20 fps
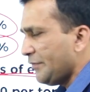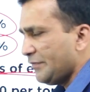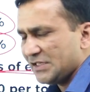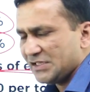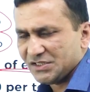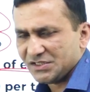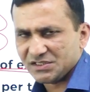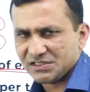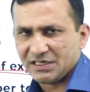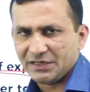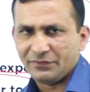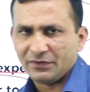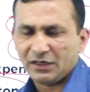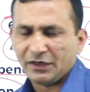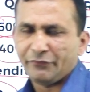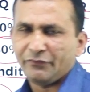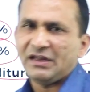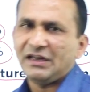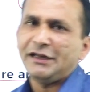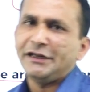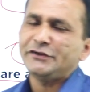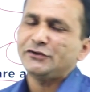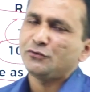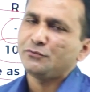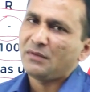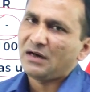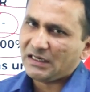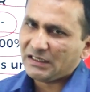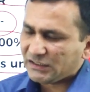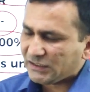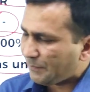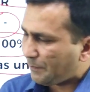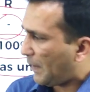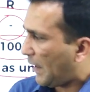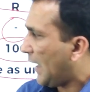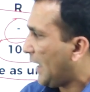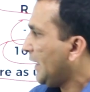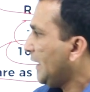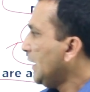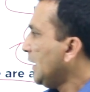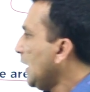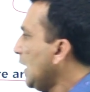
uh, which is given, we need to multiply.